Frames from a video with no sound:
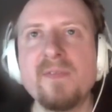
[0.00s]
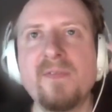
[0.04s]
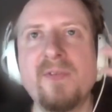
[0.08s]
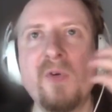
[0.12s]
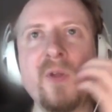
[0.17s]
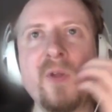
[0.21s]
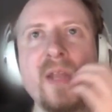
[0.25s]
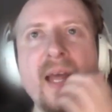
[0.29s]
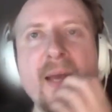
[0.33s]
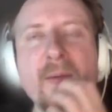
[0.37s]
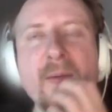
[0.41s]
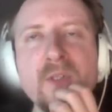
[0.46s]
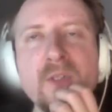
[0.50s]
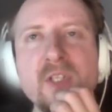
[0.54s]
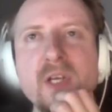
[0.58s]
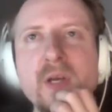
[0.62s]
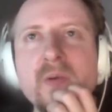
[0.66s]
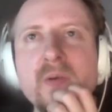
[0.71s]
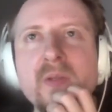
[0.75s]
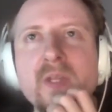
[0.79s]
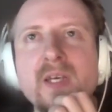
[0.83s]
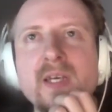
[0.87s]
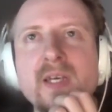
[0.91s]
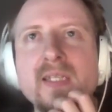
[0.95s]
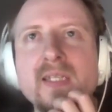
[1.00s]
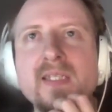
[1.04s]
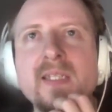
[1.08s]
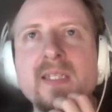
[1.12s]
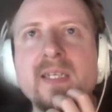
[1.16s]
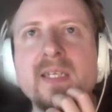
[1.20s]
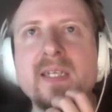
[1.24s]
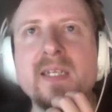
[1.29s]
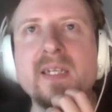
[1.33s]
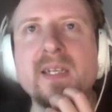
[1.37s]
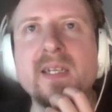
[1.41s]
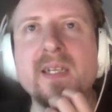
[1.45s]
Where's that Fallout
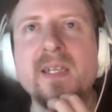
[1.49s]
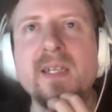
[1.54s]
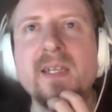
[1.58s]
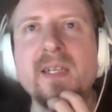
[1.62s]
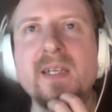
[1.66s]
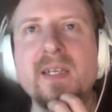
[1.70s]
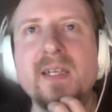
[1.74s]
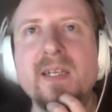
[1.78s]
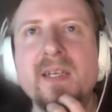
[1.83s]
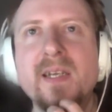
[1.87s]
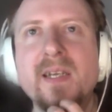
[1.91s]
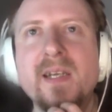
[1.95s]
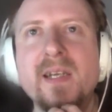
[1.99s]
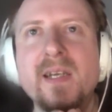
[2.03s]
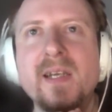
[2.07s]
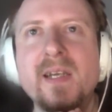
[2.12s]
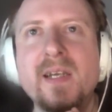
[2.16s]
show that he's in?